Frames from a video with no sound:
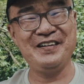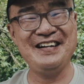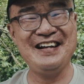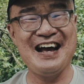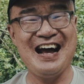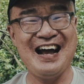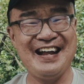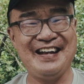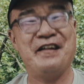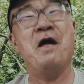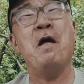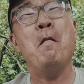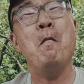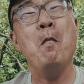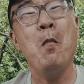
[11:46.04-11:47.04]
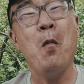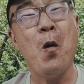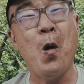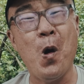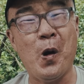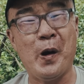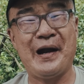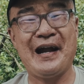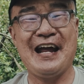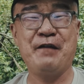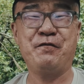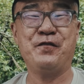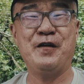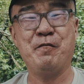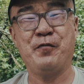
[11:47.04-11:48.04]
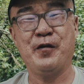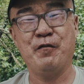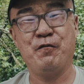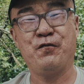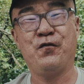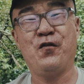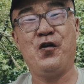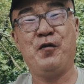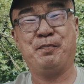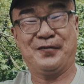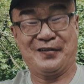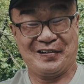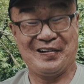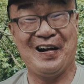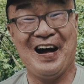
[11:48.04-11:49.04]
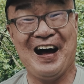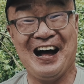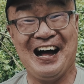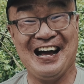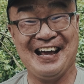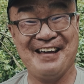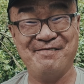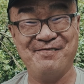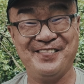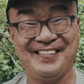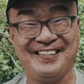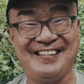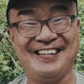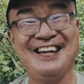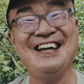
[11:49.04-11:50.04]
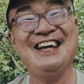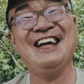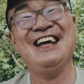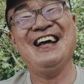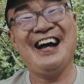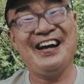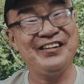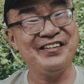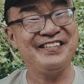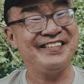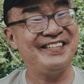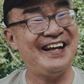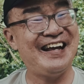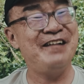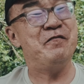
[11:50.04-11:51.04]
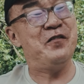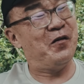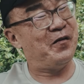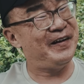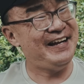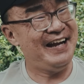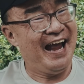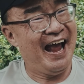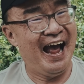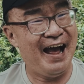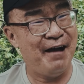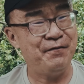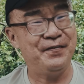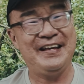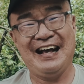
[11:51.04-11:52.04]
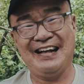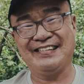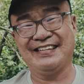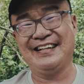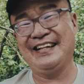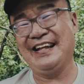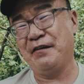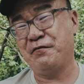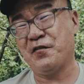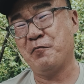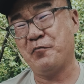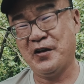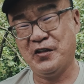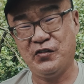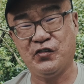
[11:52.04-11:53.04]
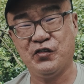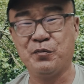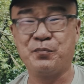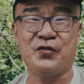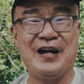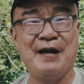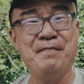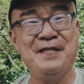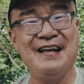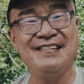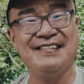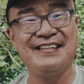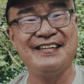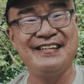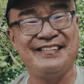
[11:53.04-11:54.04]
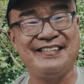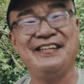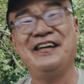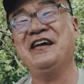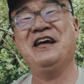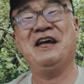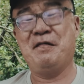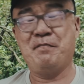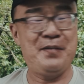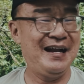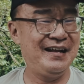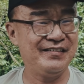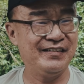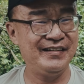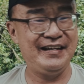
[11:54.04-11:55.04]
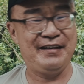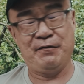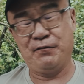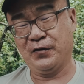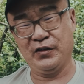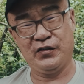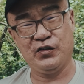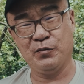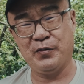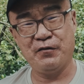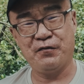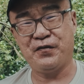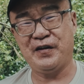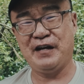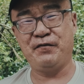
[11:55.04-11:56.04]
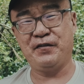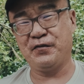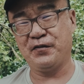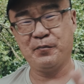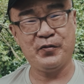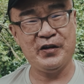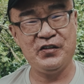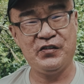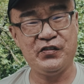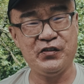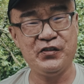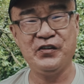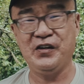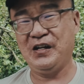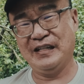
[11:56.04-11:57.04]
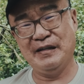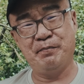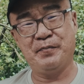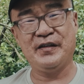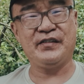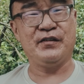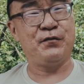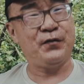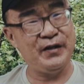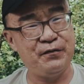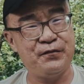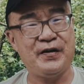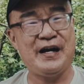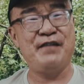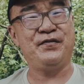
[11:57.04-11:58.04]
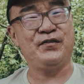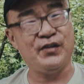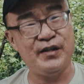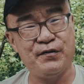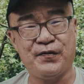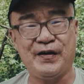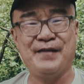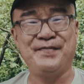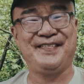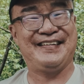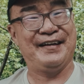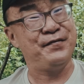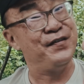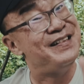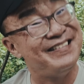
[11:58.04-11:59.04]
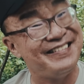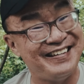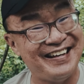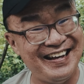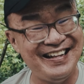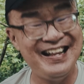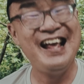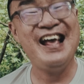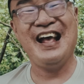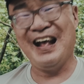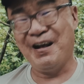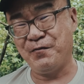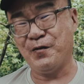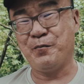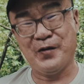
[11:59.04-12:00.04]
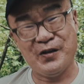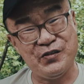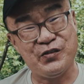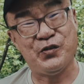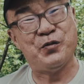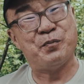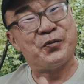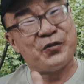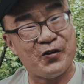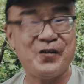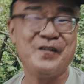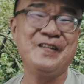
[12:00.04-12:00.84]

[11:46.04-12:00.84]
9. More F1.4 Primes. I understand we already have the excellent F1.2 Prime lenses, Panasonic 42.5 f1.2, Olympus 45, 25, 17 f1.2 Pro